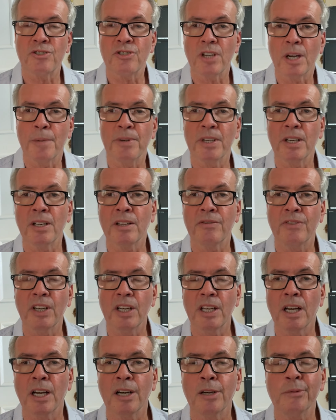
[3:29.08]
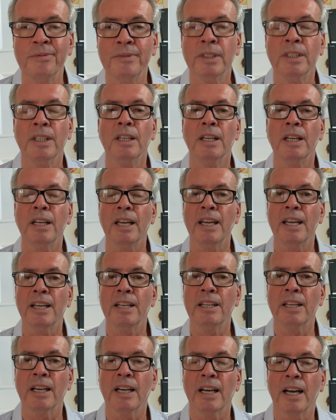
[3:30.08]
jump into the video
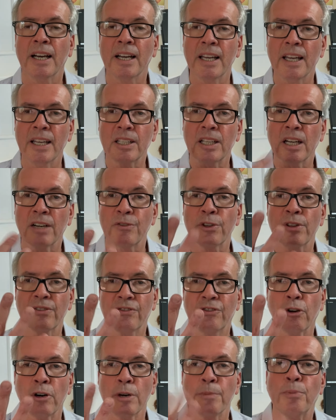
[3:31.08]
and uh, and cover the four